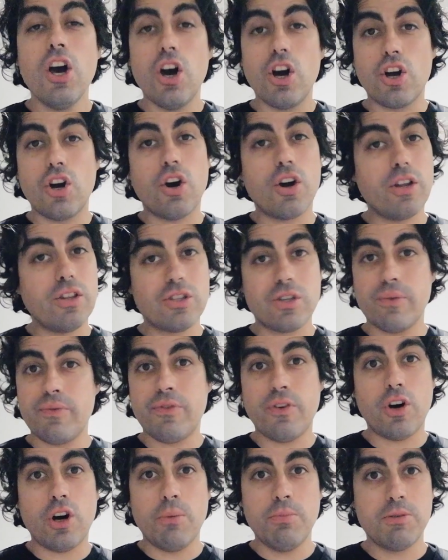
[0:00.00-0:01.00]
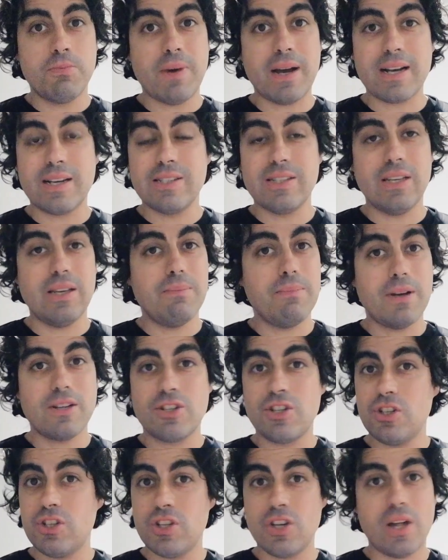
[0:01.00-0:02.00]
According to Forbes magazine,
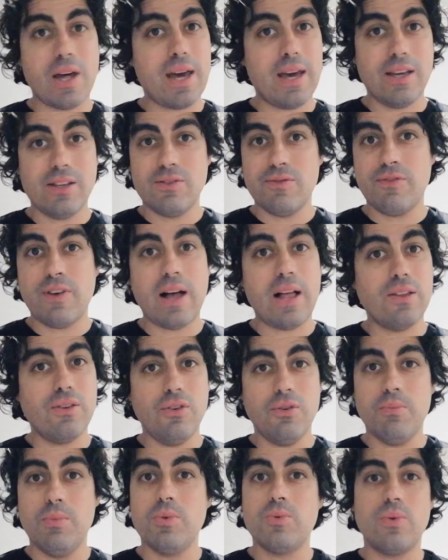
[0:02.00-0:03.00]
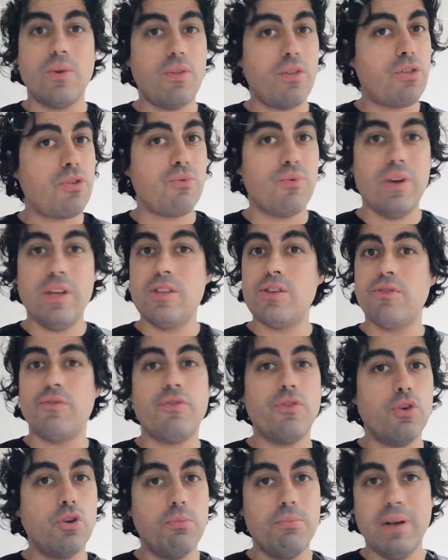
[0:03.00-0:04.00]
Manchester United is valued between £3 to
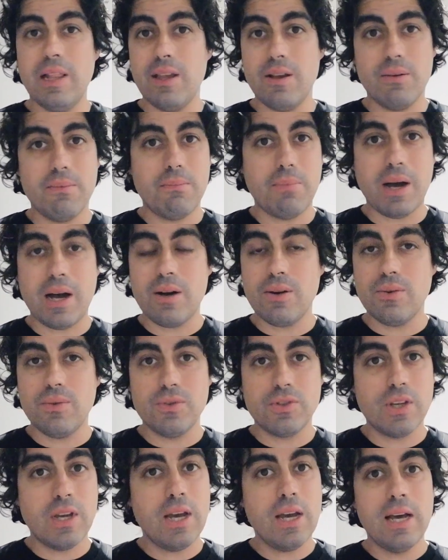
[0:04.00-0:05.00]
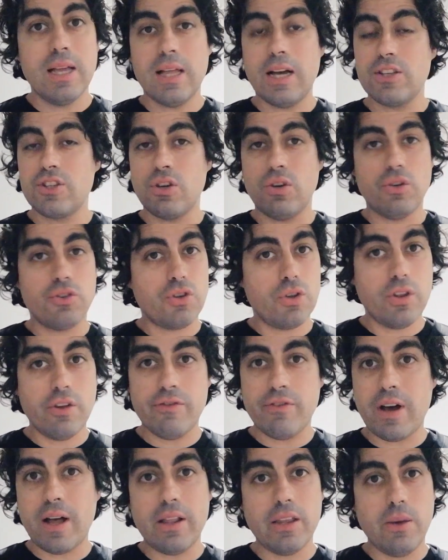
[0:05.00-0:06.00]
£4 billion. That's also the
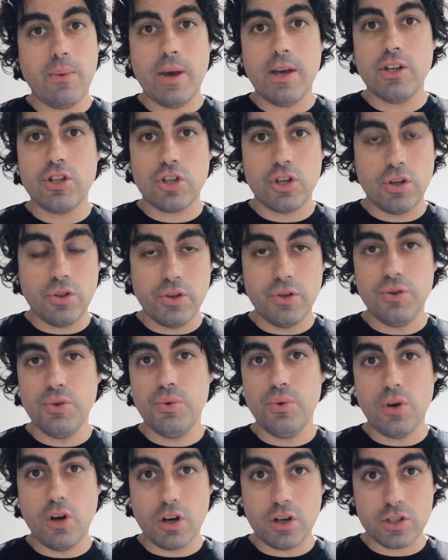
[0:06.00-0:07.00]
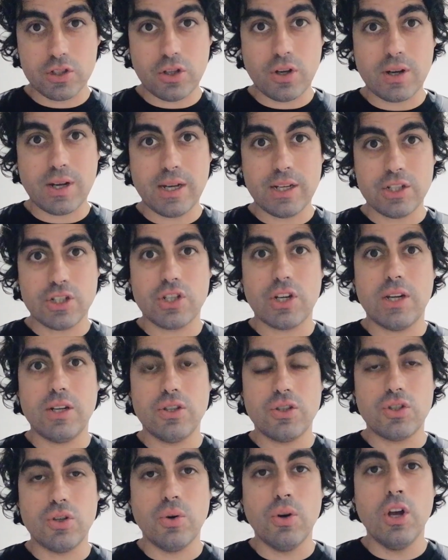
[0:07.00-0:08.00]
valuation on the New York Stock
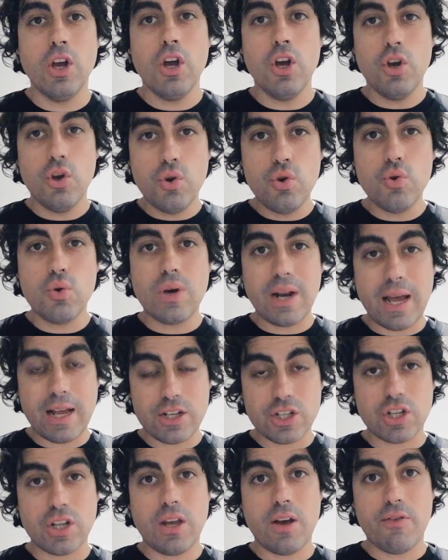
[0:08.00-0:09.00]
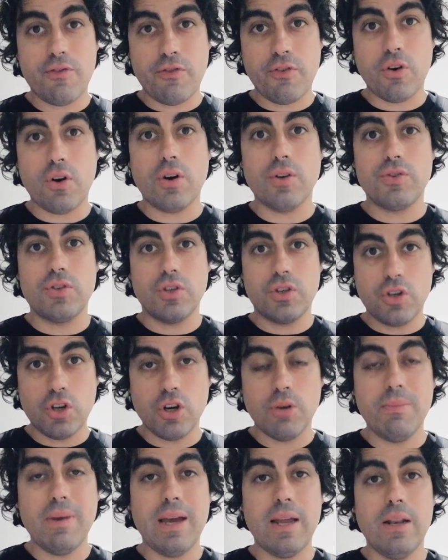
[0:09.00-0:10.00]
Exchange. So who can actually afford to
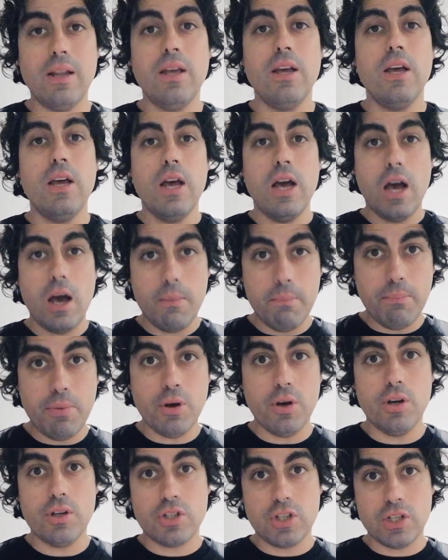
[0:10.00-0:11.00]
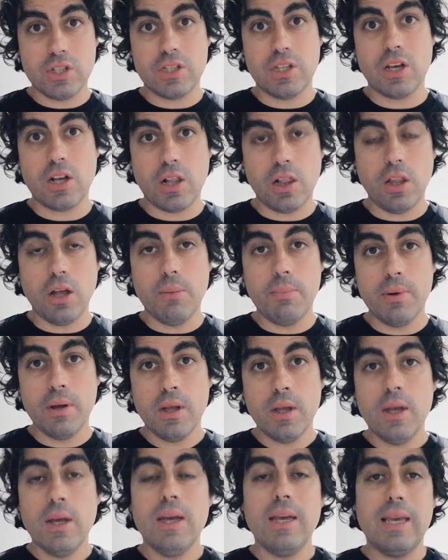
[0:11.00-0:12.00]
come in and purchase the club?
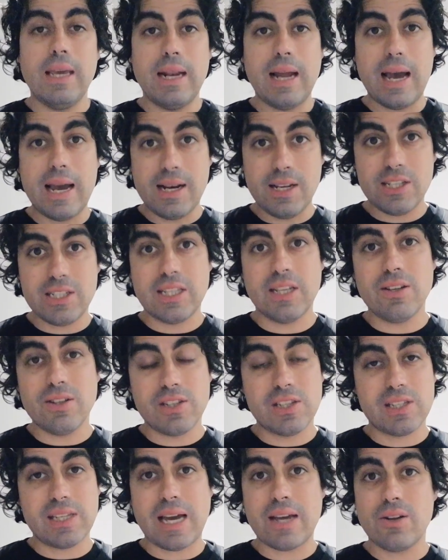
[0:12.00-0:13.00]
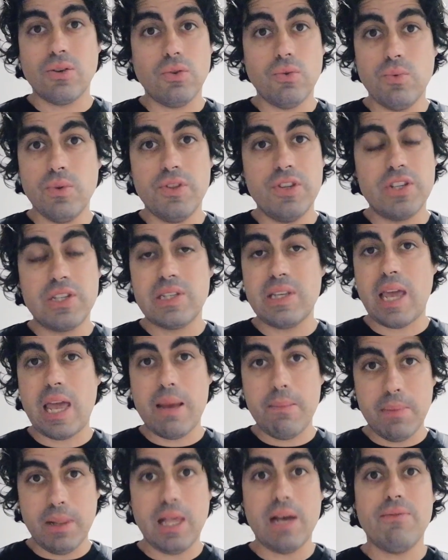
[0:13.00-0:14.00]
United are still saddled with the
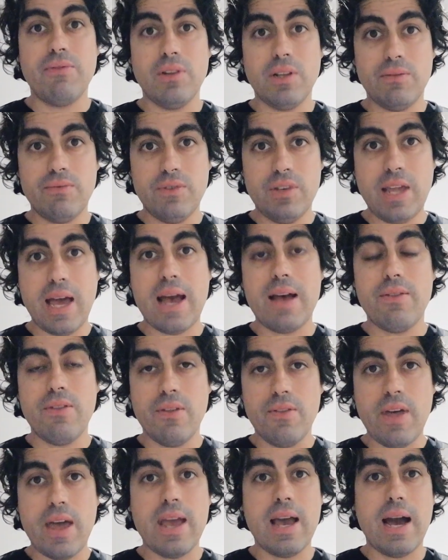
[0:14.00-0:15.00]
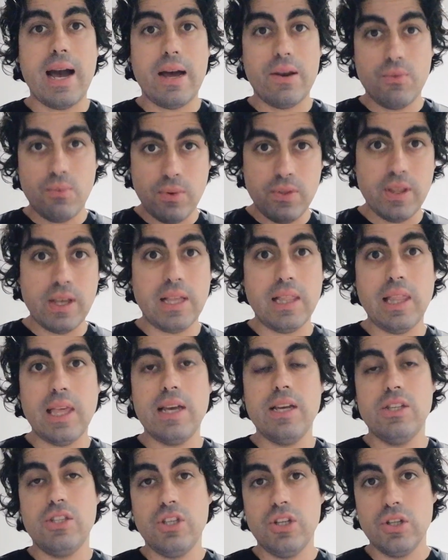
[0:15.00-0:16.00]
same level of debt that they had when the
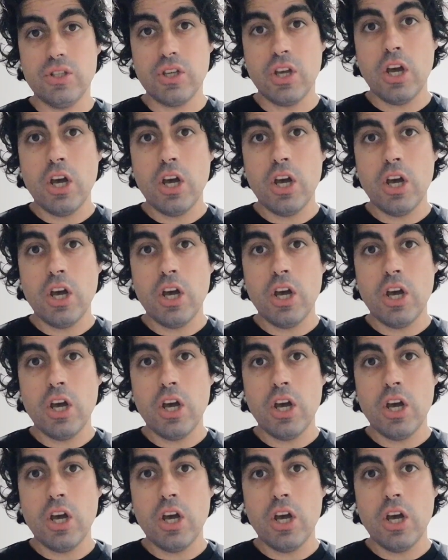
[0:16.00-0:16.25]
Glazers